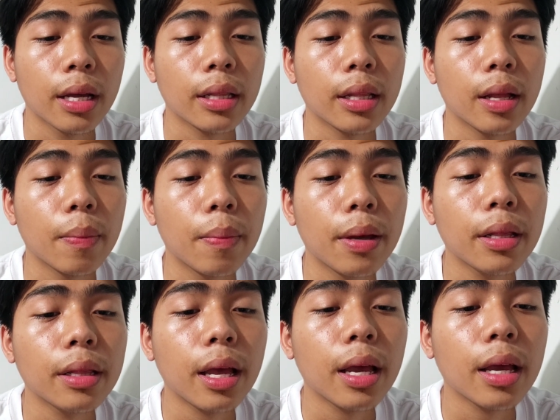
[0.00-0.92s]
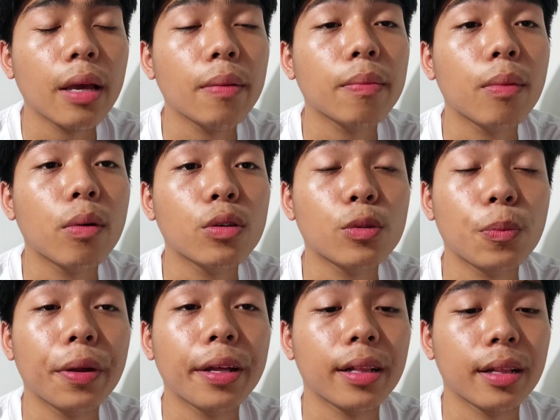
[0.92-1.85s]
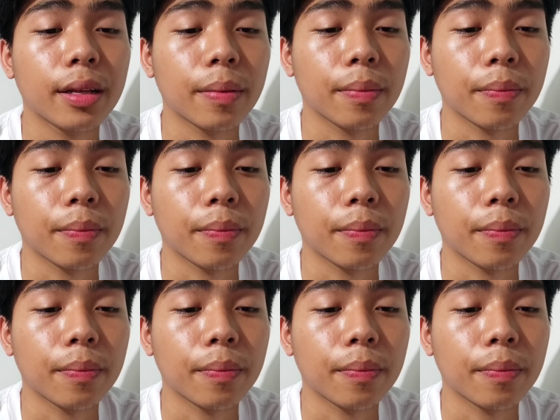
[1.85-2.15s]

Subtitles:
The bean thanked him most prettily.